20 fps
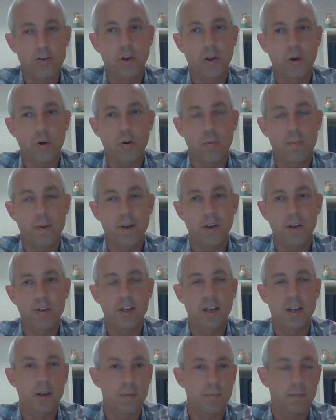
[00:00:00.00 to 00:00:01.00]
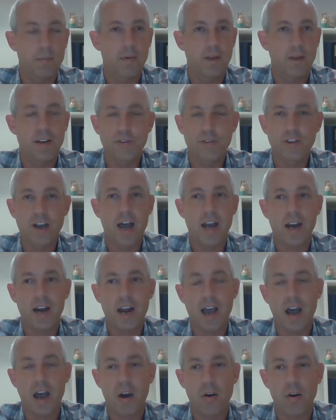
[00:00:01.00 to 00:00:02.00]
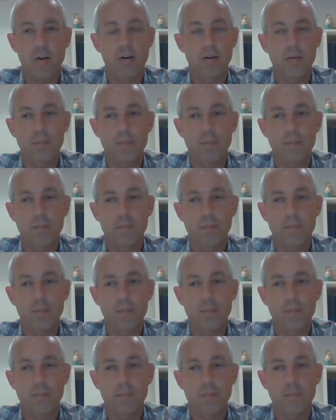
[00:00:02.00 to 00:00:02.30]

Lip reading: to the whole building inside and out.